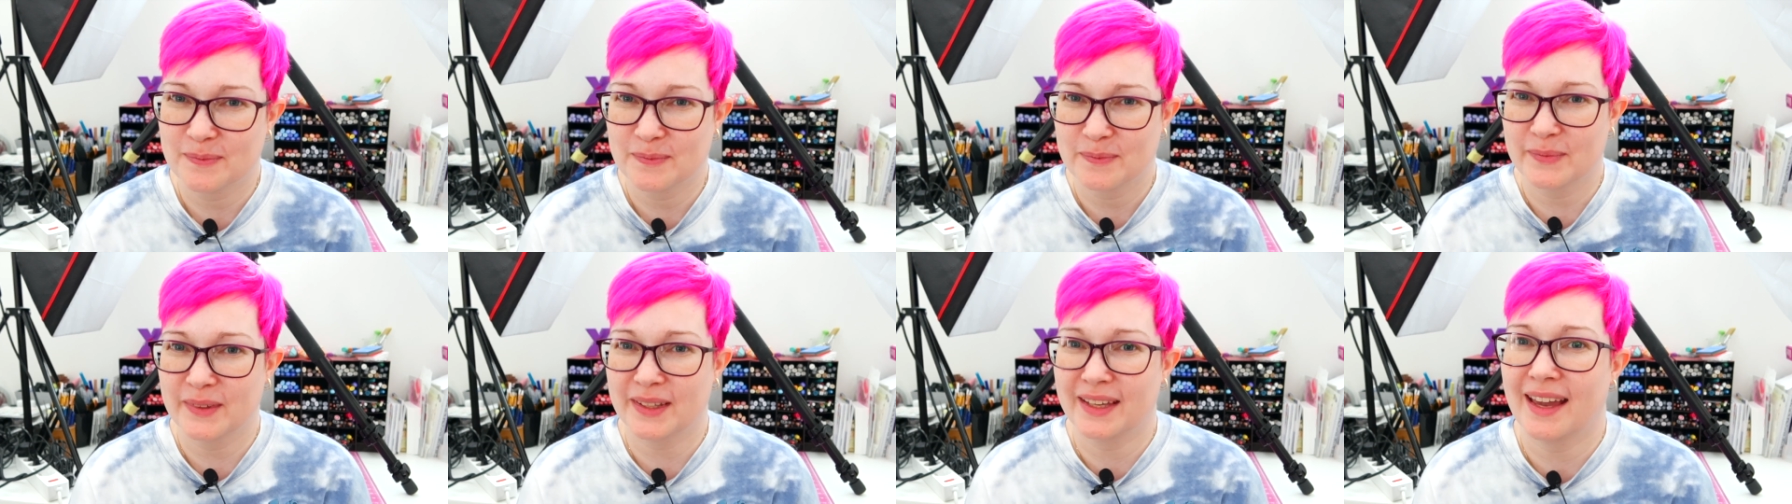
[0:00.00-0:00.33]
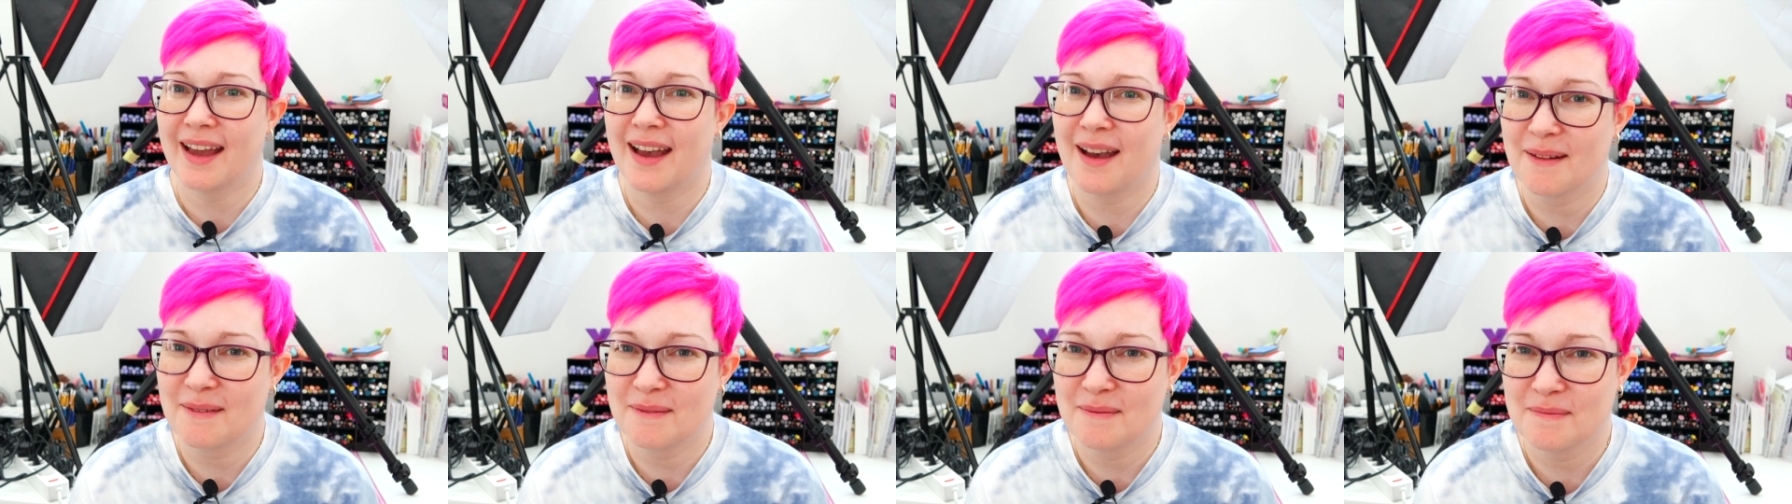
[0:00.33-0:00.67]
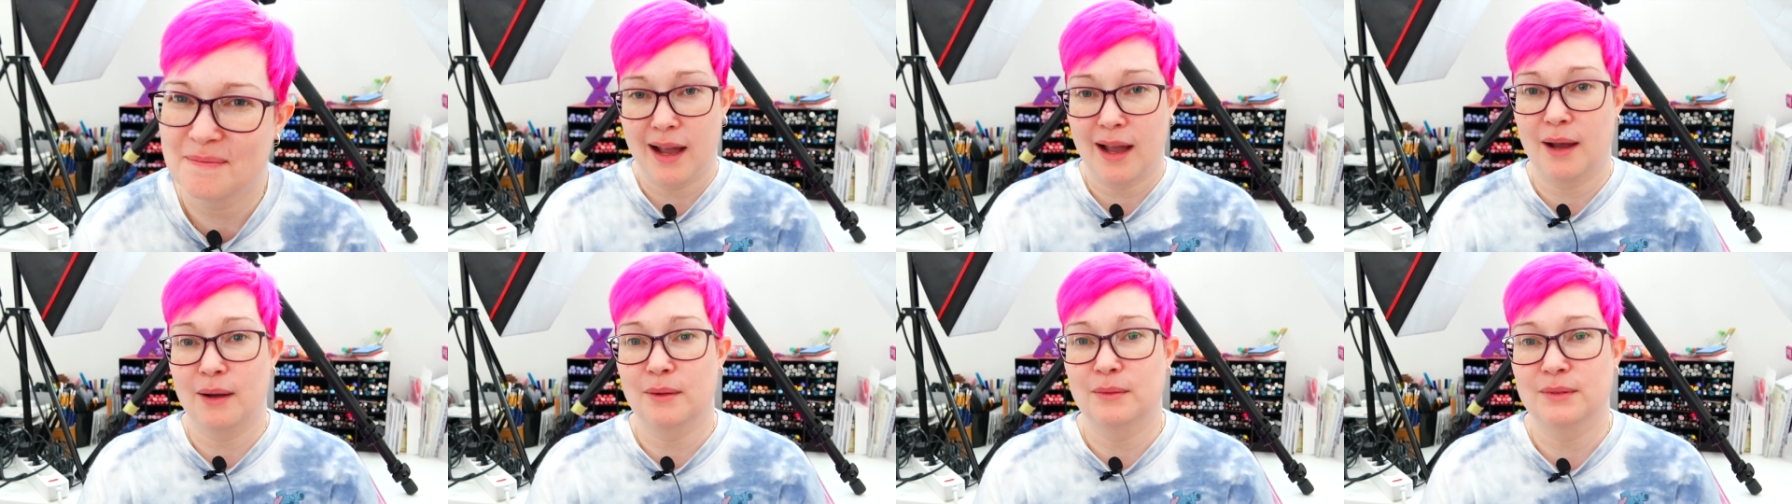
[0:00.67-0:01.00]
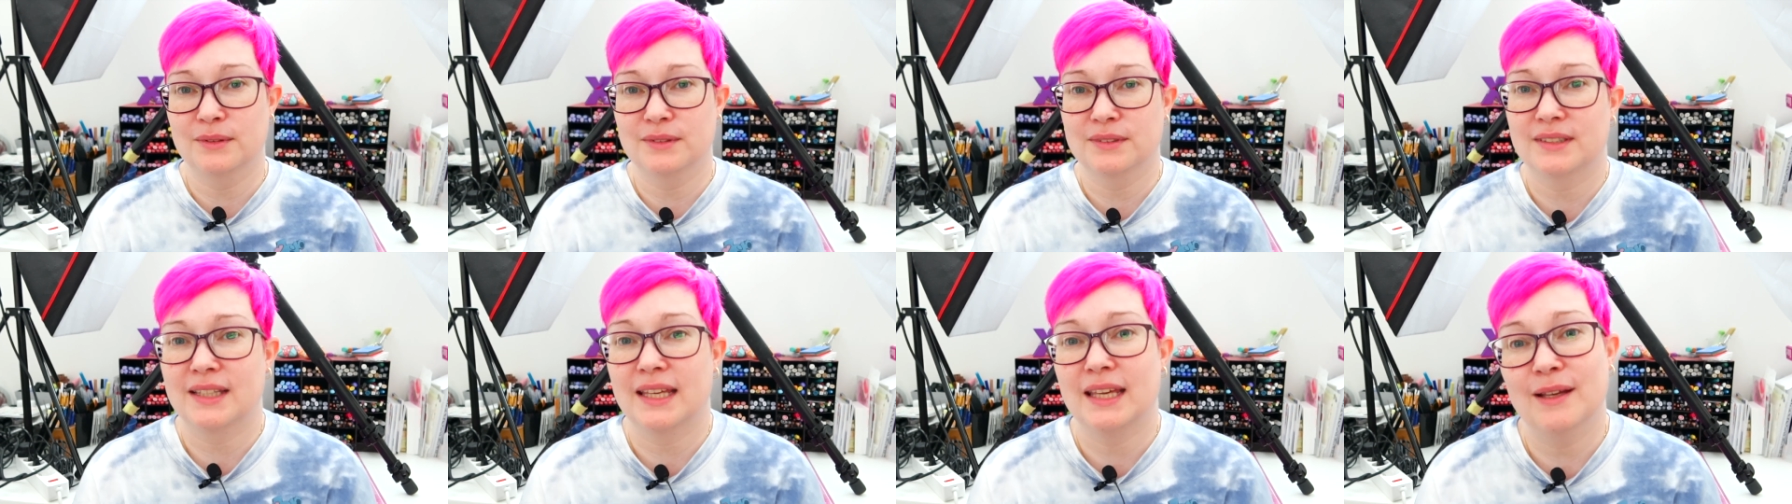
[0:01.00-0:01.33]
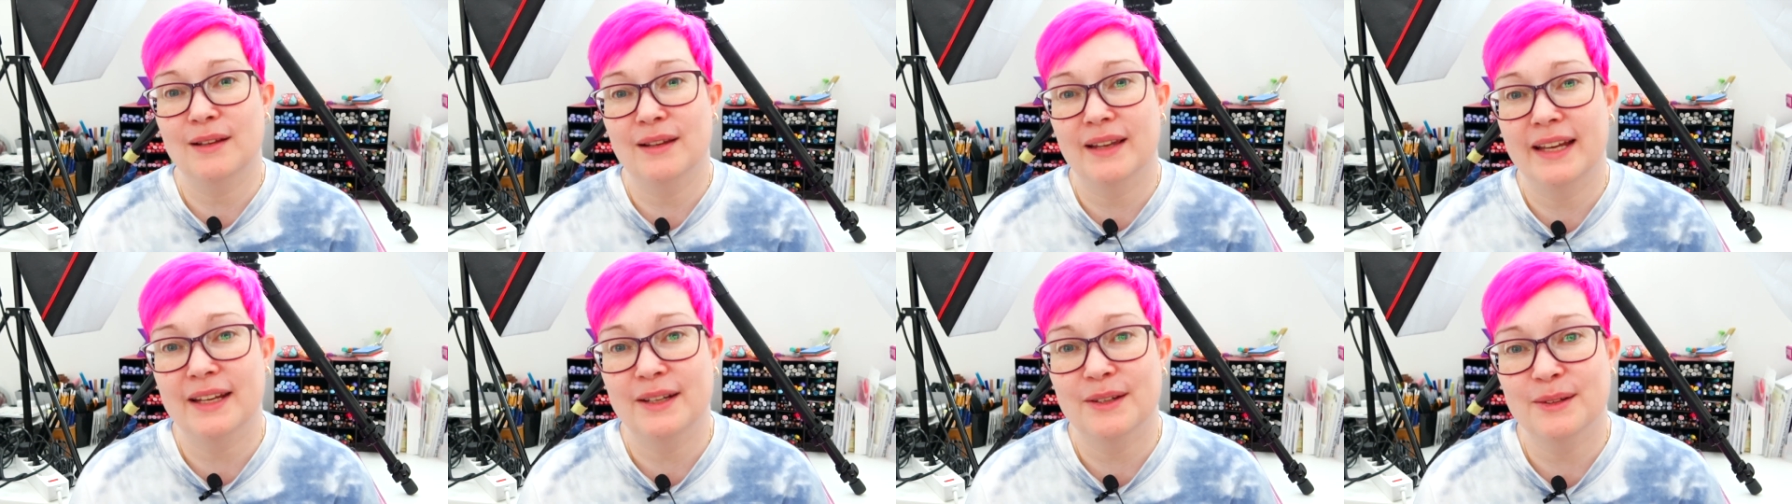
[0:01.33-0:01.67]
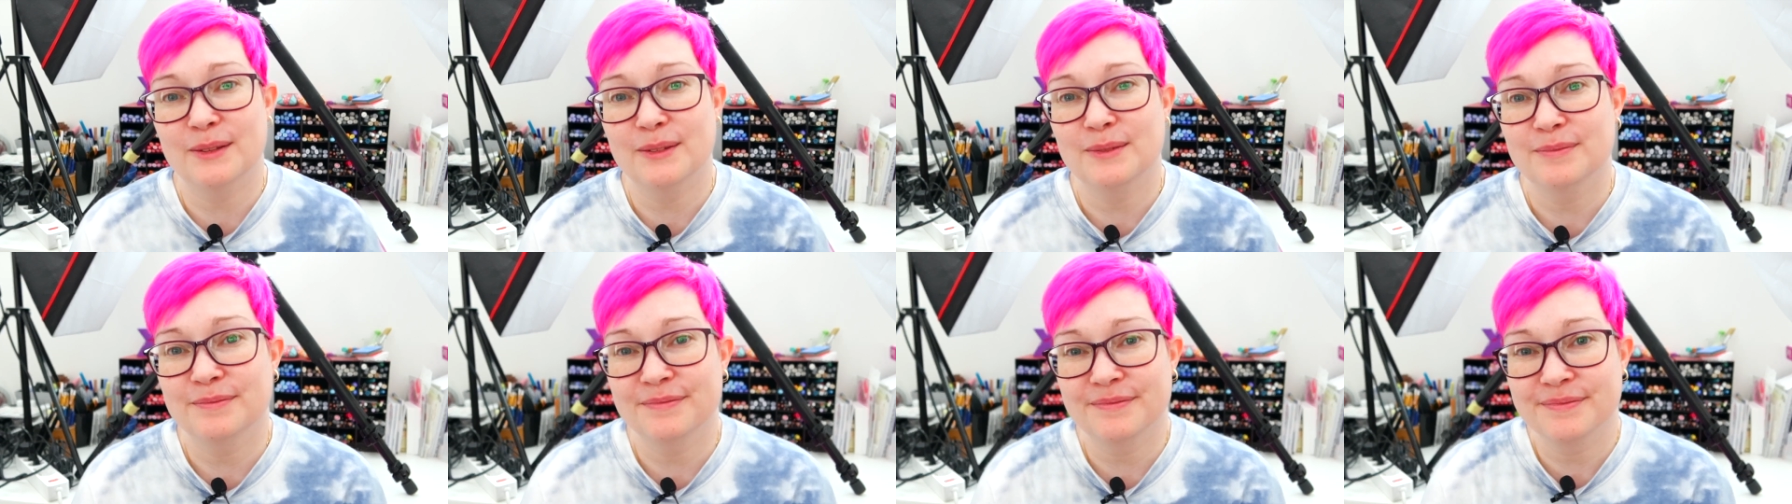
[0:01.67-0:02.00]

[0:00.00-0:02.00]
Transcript: But yeah, I will see you later.